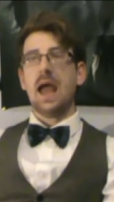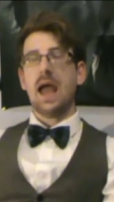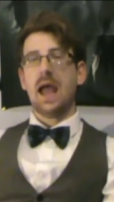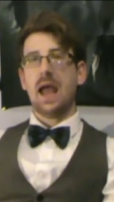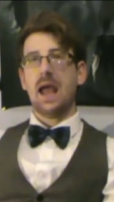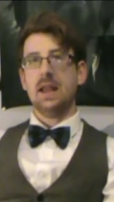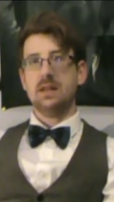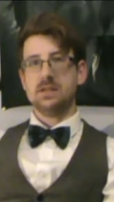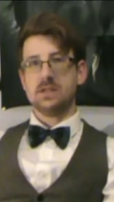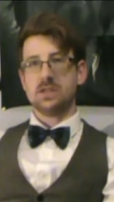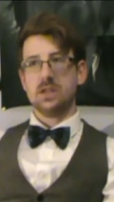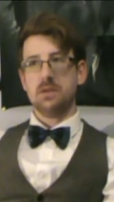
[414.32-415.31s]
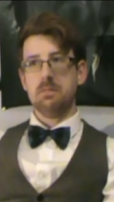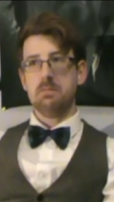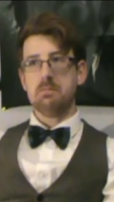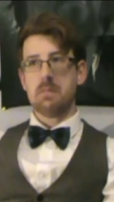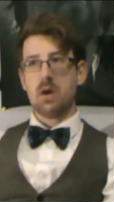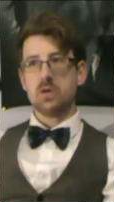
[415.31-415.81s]
And
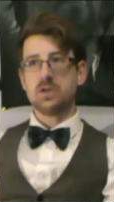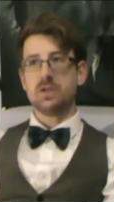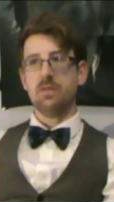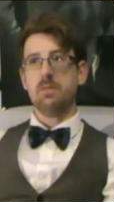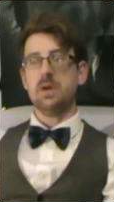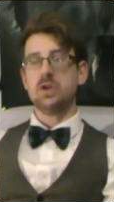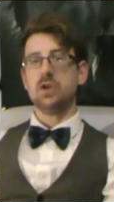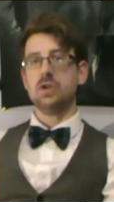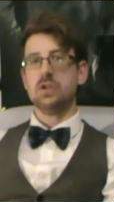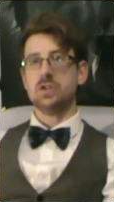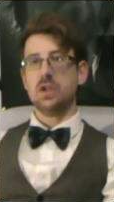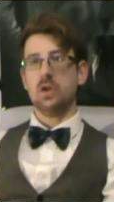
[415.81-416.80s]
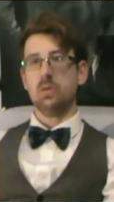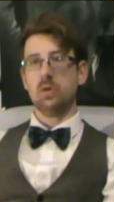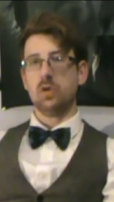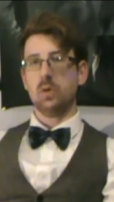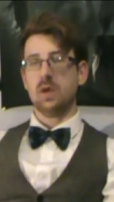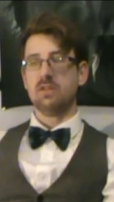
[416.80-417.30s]
most of the missions that you're
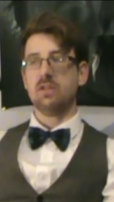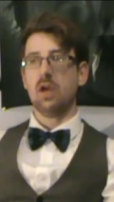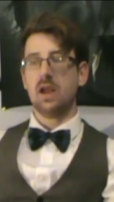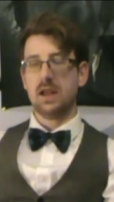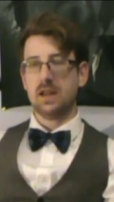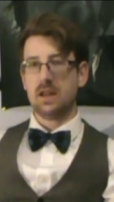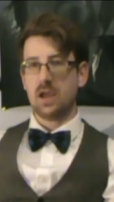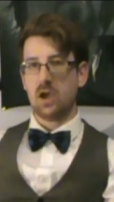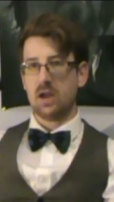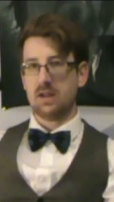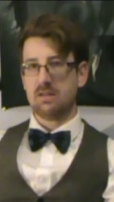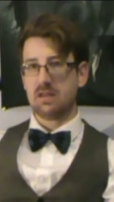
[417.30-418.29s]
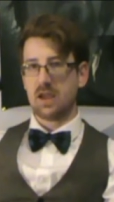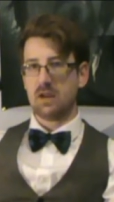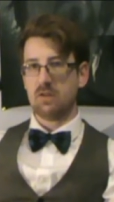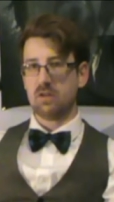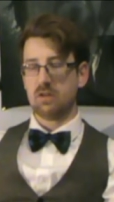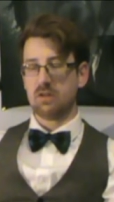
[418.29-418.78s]
doing, certainly in the early
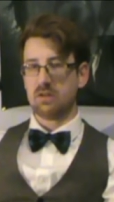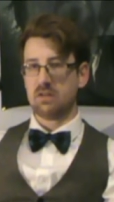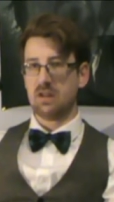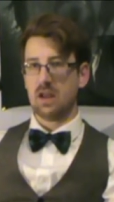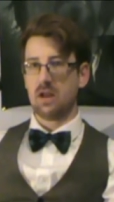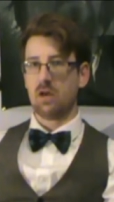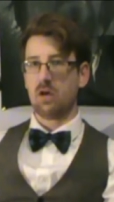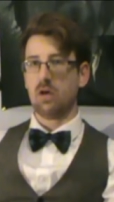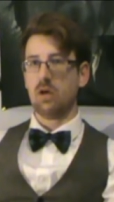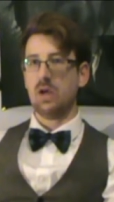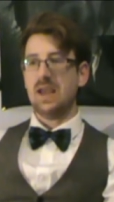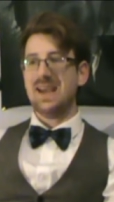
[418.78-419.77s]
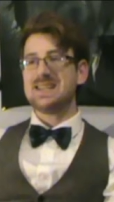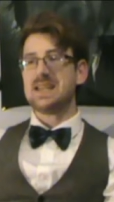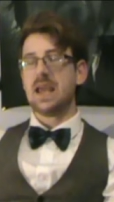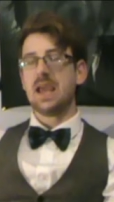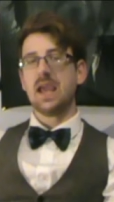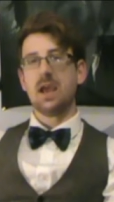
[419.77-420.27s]
stages, as I said, are
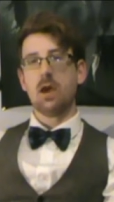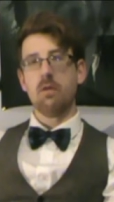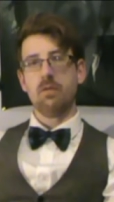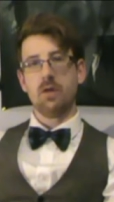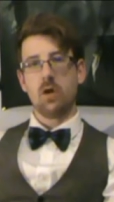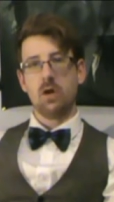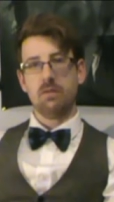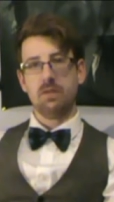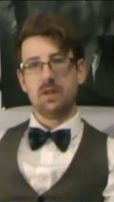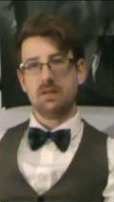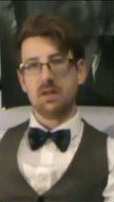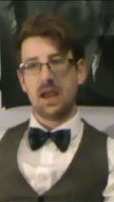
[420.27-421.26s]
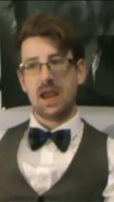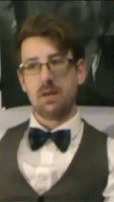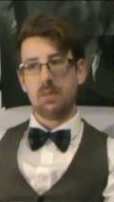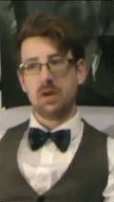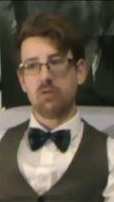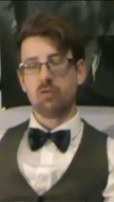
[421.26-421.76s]
taking over kind of these
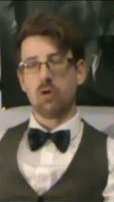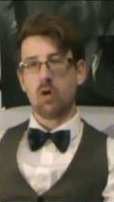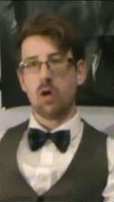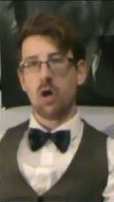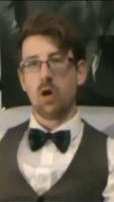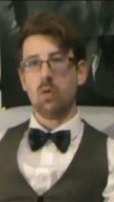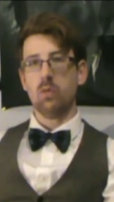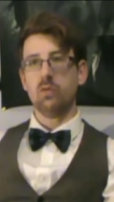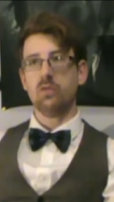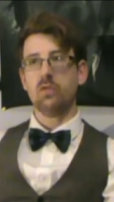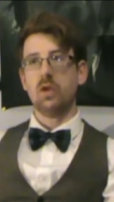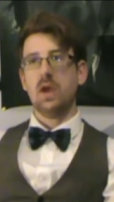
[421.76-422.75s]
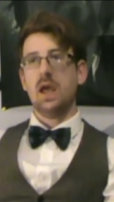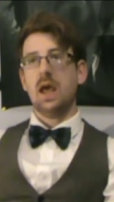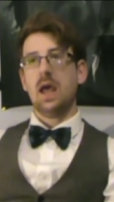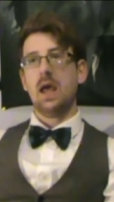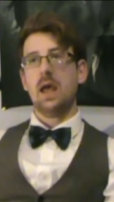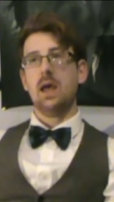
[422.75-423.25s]
enemy strongholds
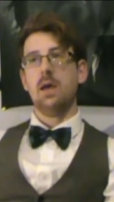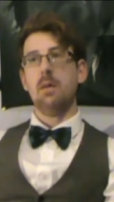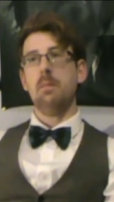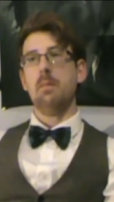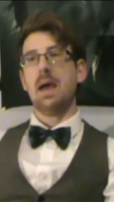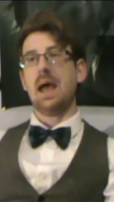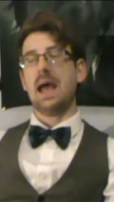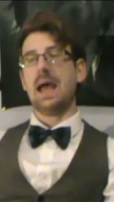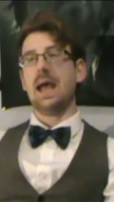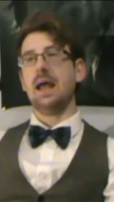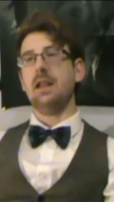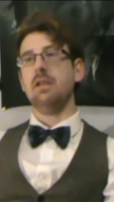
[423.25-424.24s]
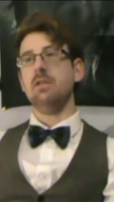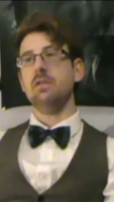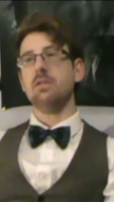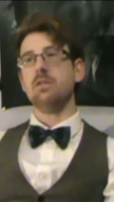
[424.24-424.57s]
um, and